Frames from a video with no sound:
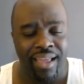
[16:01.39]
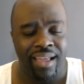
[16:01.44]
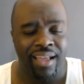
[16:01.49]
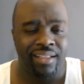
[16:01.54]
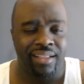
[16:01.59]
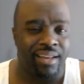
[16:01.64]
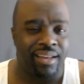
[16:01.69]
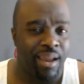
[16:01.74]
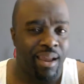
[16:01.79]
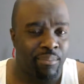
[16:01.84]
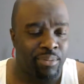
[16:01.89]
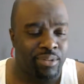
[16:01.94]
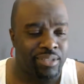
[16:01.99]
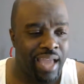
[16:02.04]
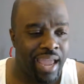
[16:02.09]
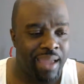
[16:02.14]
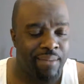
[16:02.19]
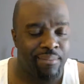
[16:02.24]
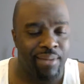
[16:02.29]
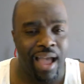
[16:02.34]
the numbers
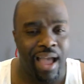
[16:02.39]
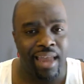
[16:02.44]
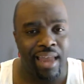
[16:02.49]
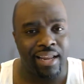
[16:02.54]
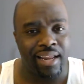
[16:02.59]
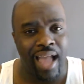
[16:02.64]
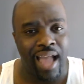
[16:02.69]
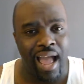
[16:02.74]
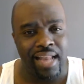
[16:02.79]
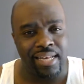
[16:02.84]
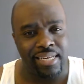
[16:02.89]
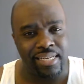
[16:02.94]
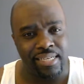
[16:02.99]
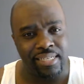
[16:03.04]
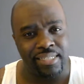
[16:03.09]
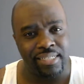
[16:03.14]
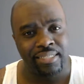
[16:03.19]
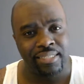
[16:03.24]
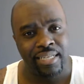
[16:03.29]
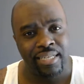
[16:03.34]
game kind of got
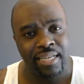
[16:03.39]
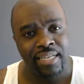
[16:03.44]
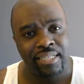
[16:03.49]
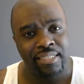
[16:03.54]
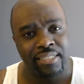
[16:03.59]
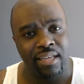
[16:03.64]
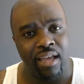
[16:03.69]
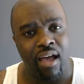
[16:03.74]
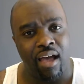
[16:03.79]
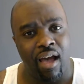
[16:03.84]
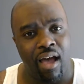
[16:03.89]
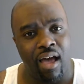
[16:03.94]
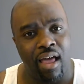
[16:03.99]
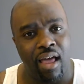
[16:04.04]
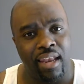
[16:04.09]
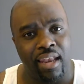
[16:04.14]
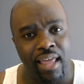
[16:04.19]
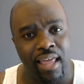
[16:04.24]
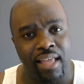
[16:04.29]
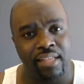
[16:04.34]
to
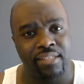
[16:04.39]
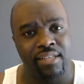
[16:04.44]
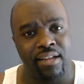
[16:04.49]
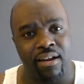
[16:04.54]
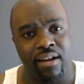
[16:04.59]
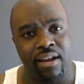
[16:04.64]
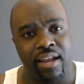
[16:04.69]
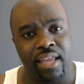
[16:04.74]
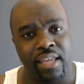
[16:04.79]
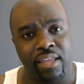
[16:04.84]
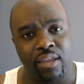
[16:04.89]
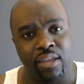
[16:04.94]
Lesnar,